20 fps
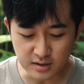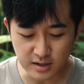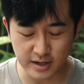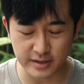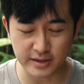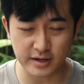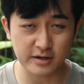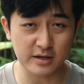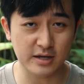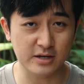
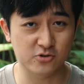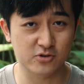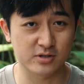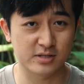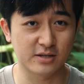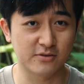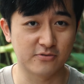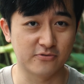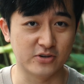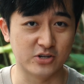Another
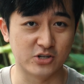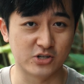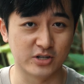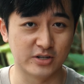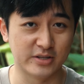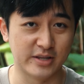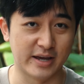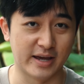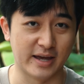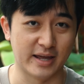interesting
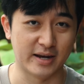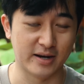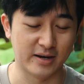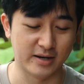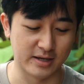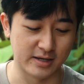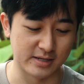feature that